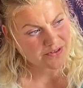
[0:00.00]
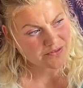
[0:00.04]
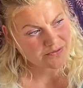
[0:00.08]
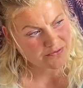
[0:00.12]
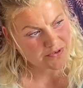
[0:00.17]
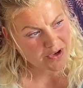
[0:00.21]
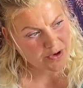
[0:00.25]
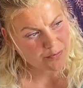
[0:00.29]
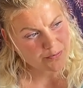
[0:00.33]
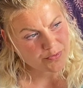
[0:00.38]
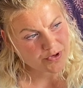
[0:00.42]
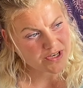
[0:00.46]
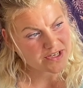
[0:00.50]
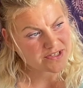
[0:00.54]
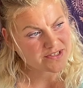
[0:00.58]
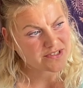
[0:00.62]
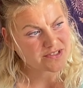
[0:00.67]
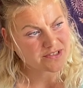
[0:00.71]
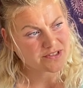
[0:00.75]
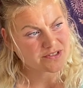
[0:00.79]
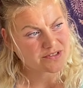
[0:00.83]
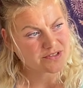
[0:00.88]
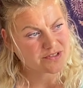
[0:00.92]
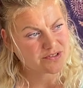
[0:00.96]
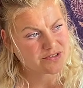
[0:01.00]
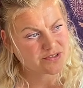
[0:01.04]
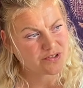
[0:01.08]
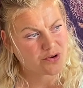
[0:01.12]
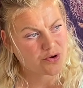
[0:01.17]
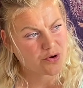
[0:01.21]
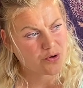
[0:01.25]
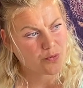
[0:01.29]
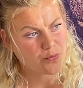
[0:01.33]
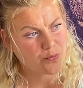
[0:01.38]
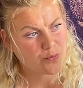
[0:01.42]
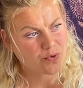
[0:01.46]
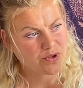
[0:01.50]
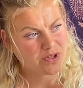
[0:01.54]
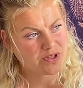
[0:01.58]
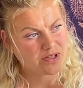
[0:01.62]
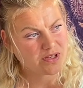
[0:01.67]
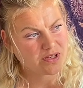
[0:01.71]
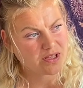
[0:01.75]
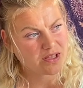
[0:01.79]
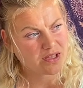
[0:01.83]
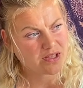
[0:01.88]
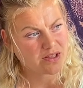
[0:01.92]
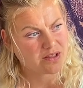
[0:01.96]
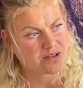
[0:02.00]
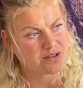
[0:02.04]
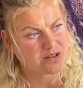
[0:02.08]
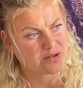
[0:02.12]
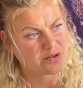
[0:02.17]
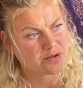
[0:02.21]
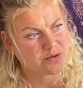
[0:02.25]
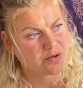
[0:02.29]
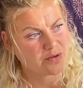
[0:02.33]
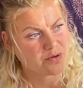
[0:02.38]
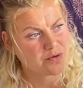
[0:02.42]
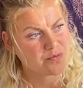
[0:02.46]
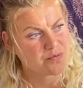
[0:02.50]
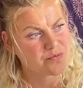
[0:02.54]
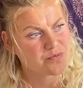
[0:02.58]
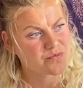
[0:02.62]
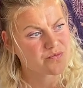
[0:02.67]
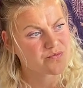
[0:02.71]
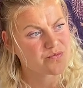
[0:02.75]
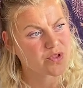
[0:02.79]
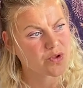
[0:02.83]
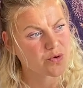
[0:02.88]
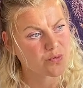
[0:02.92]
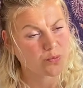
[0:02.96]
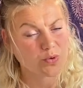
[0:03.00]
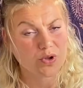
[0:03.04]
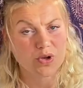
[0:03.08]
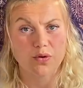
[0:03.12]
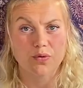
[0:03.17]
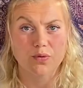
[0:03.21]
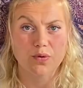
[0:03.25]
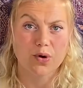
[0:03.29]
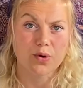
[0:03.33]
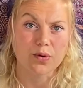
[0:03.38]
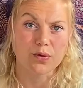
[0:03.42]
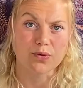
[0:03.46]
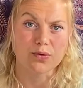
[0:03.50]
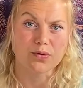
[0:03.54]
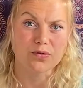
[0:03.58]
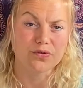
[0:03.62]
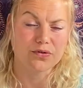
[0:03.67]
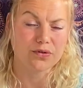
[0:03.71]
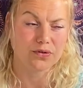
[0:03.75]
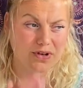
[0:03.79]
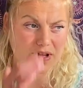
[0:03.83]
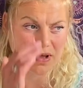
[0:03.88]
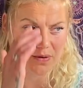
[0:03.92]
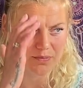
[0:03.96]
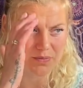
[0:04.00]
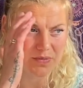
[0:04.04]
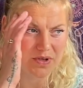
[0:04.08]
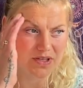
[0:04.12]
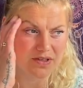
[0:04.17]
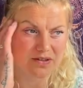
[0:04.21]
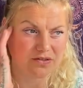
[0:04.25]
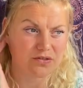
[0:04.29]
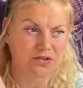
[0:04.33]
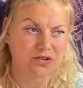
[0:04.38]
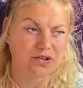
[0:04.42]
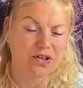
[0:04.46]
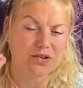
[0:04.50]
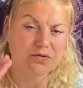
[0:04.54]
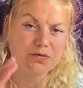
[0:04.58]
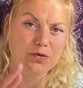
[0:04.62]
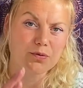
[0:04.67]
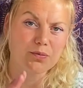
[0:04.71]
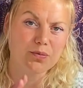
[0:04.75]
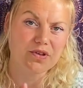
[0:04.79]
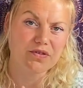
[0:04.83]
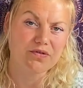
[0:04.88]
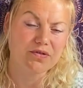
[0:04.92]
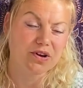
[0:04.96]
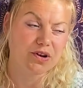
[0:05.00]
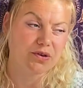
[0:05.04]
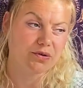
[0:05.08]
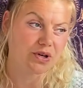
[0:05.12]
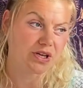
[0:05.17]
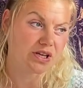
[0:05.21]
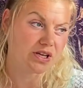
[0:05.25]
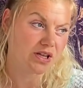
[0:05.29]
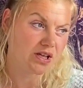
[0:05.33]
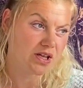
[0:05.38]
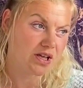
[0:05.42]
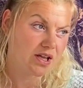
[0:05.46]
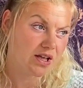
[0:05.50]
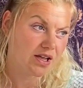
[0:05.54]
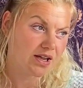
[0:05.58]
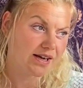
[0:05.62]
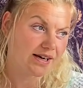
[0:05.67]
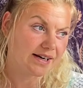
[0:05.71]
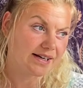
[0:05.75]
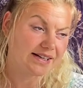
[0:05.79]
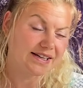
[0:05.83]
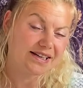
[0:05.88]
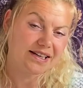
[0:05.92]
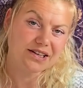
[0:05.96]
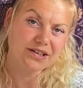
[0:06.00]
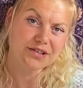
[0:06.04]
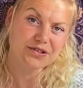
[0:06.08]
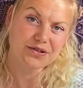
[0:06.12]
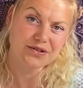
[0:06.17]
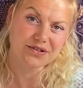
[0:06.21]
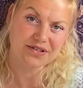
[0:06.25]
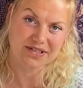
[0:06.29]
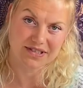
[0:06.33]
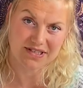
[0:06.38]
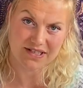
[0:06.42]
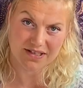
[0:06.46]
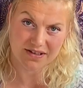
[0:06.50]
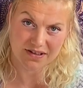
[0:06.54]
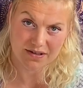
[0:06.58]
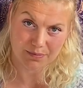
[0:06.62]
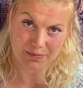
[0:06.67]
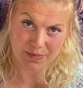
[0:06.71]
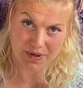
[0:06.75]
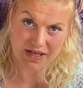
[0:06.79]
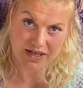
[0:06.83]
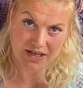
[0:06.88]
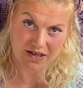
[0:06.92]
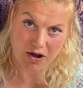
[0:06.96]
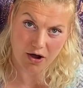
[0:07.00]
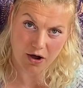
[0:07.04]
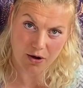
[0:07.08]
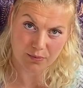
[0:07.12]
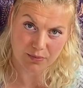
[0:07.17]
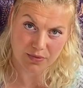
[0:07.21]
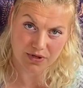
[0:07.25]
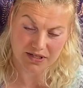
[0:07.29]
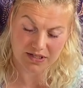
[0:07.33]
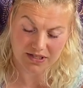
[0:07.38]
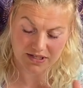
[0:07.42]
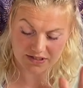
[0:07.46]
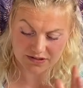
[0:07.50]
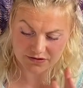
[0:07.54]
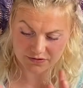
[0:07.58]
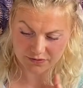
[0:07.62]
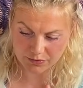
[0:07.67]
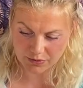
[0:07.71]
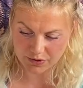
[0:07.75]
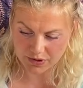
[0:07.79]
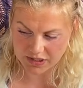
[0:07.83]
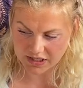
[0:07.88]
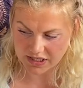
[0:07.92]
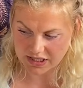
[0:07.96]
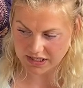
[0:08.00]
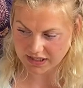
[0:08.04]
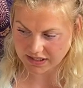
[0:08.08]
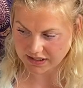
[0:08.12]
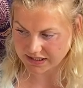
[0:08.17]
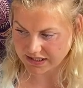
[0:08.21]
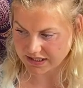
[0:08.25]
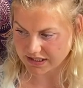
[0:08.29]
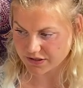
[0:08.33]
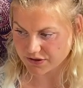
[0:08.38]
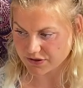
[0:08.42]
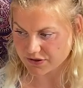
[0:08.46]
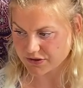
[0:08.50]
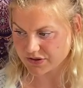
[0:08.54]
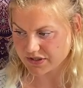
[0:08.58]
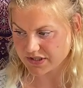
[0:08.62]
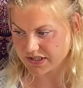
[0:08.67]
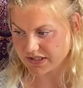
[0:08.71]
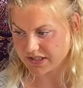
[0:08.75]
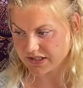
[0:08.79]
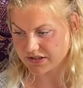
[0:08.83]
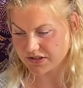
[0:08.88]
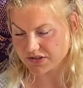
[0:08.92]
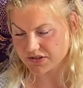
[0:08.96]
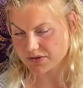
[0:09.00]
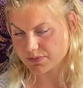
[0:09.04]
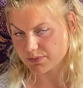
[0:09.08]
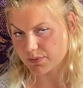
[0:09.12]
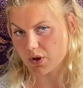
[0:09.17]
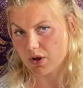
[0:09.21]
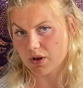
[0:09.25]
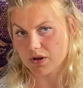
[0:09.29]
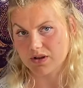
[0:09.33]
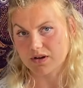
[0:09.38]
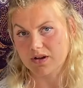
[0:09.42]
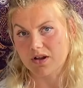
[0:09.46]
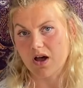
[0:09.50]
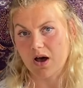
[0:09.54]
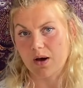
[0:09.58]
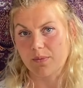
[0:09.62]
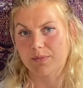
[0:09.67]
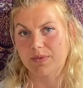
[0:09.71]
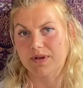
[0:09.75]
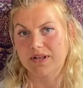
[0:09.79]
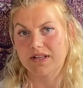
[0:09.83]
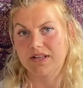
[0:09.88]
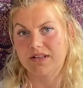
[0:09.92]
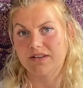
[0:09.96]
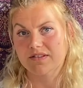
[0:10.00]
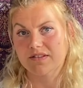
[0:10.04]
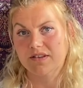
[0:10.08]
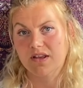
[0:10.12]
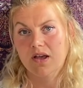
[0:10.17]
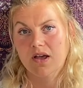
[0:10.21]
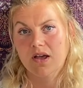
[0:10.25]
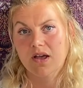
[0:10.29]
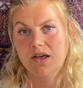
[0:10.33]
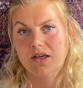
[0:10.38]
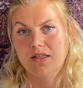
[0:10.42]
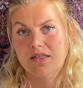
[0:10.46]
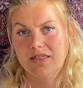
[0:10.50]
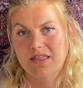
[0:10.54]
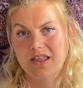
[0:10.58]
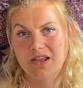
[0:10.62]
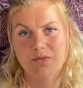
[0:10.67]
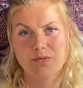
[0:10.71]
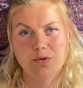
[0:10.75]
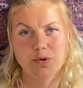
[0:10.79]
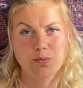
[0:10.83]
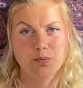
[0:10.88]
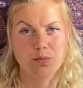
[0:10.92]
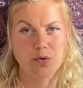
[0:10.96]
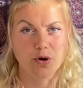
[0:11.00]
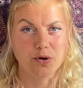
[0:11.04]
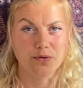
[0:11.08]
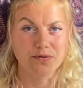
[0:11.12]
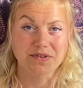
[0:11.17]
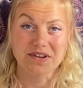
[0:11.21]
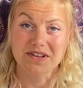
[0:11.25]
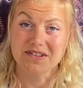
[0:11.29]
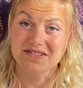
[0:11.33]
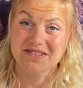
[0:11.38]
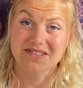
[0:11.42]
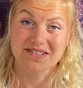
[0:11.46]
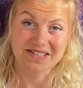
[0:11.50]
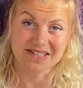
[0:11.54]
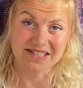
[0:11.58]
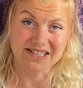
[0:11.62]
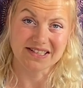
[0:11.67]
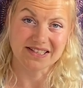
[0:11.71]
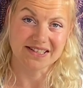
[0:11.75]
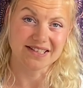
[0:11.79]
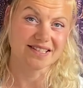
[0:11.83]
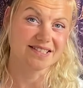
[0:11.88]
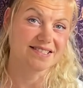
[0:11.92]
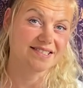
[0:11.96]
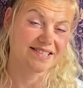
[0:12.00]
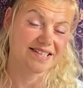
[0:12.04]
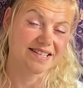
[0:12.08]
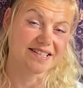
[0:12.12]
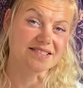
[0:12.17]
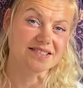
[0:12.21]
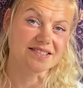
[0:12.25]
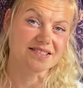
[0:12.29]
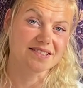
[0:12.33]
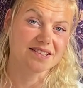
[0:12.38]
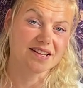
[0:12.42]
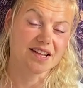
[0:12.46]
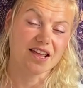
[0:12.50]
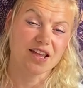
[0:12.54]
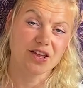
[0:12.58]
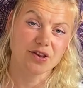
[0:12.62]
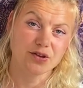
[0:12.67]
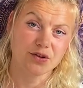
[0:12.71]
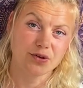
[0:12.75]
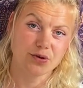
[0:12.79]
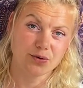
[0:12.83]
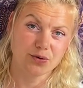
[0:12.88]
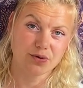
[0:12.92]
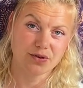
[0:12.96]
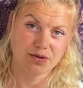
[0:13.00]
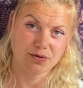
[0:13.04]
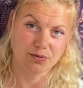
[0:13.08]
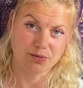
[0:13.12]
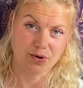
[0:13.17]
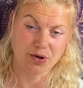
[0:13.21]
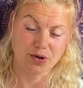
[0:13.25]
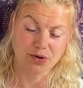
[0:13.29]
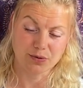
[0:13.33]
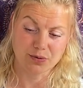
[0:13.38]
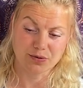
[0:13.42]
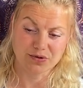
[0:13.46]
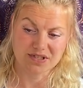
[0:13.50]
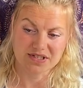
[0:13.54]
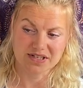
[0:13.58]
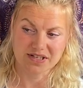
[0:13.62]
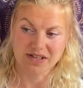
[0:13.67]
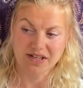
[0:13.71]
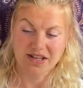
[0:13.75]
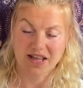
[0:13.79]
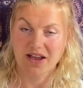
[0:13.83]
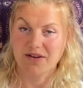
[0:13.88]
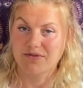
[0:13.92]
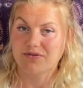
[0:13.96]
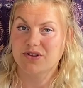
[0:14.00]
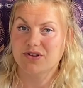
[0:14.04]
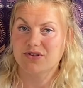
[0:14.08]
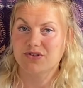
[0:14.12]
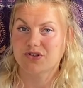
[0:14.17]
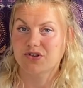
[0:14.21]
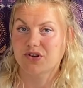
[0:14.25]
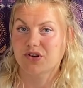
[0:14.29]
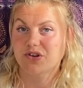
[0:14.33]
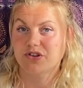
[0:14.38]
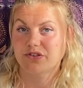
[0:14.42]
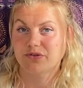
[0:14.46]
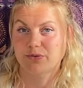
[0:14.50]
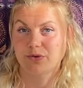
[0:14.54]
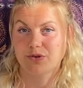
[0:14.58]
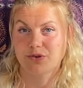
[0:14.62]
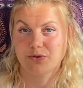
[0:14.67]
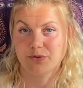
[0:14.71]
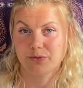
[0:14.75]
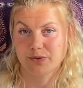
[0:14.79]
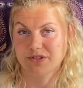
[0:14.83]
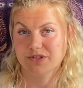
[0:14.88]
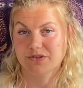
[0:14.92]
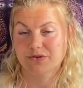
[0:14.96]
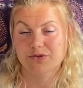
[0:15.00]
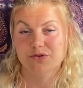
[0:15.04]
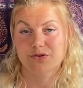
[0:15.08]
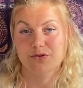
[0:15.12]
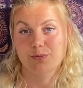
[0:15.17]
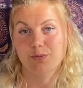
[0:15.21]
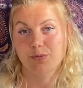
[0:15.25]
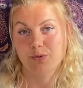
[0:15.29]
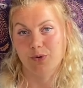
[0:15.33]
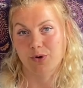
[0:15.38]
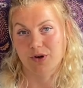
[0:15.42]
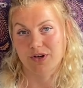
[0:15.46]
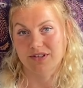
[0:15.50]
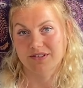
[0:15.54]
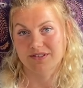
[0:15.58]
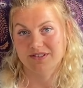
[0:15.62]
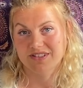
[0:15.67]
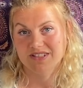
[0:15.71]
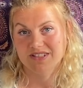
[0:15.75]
vibrations will grow. So that means it will be very clear to see the big companies, really clear to see the smaller companies. They will both still exist, and you, the one who still have the choice what you wish to support.